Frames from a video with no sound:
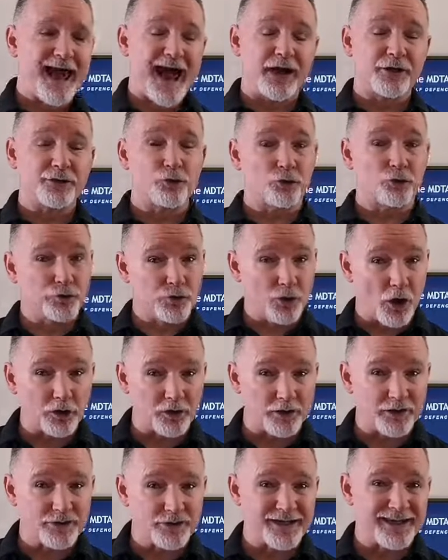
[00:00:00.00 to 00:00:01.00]
and your
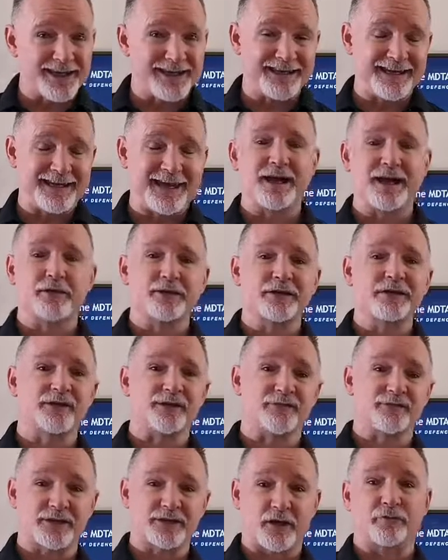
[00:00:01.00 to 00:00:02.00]
knowledge in the areas
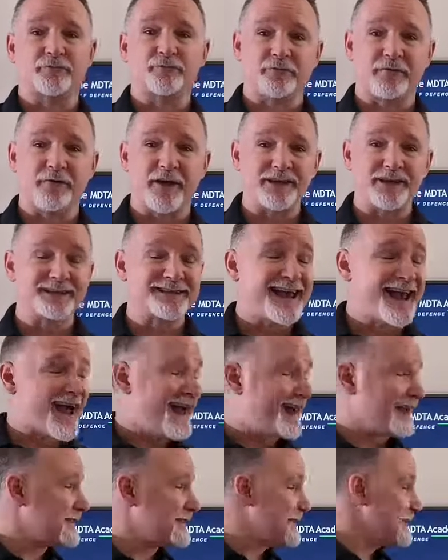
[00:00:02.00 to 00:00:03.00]
of self-defense
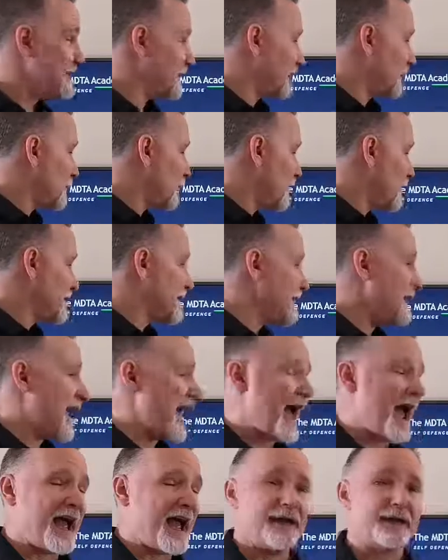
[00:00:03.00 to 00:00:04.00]
and dealing with
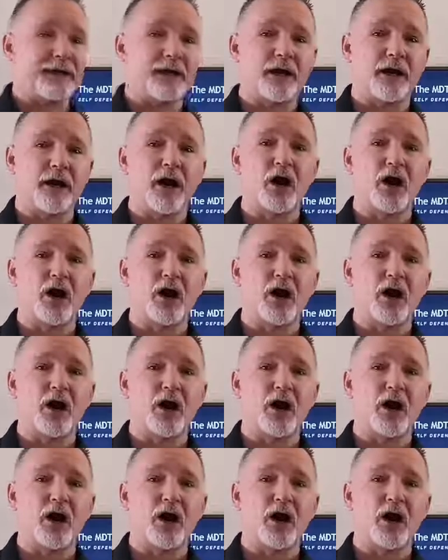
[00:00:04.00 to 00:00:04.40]
anger,